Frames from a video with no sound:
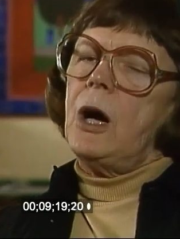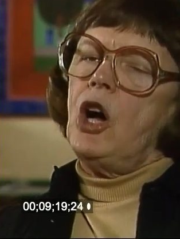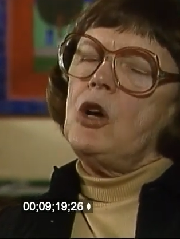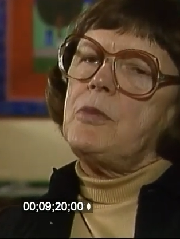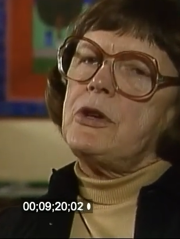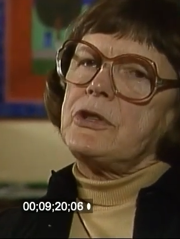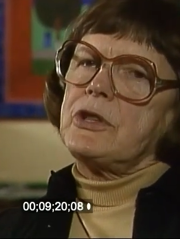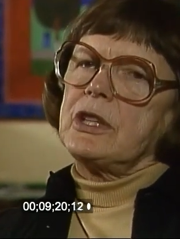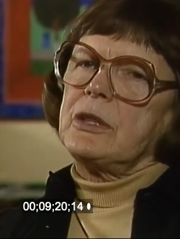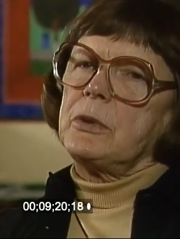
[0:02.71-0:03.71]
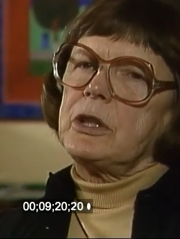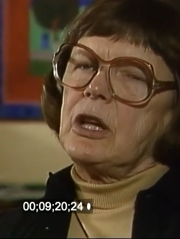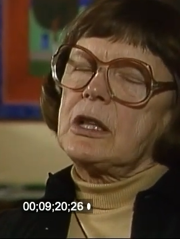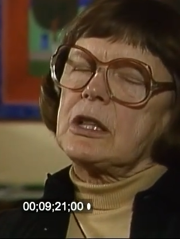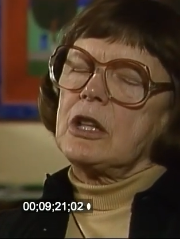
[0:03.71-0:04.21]
opened, eh, we
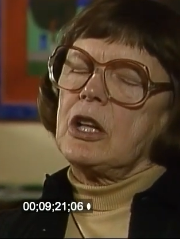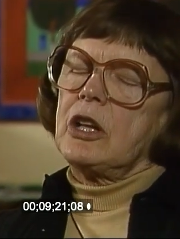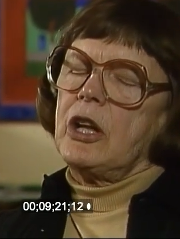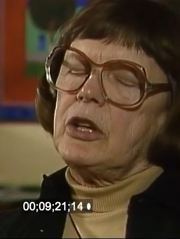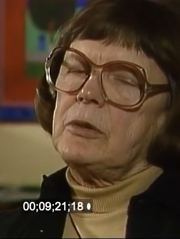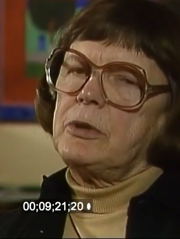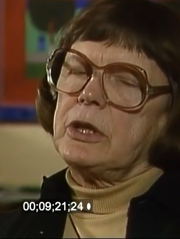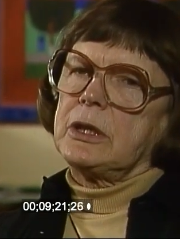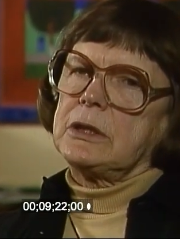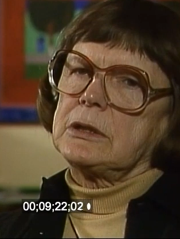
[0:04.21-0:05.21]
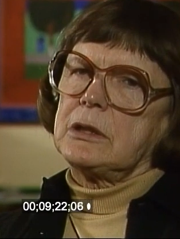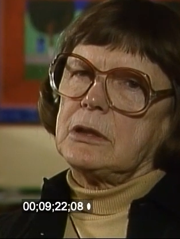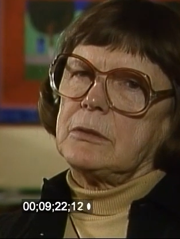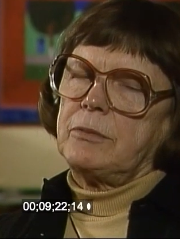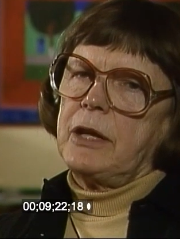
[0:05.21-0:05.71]
got a, a, an opening
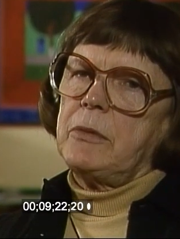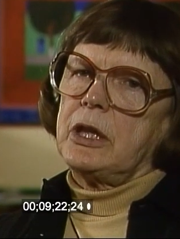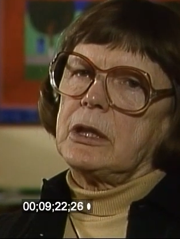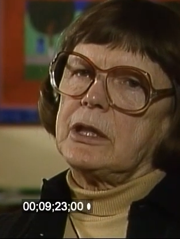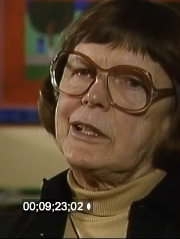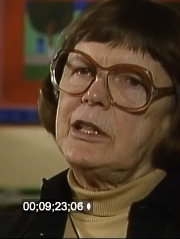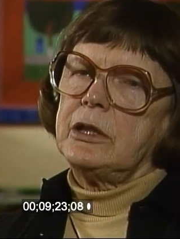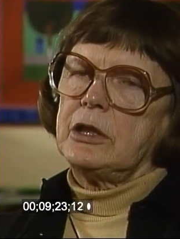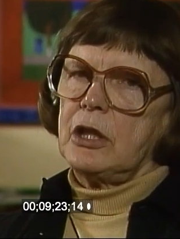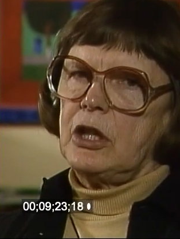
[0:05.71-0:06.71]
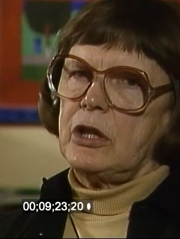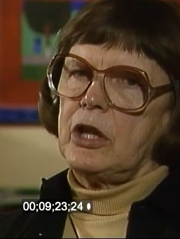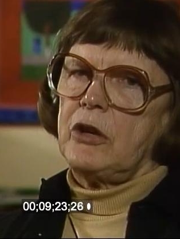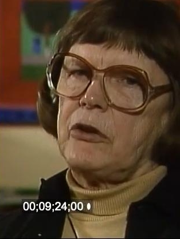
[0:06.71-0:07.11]
uh, premiere in uh,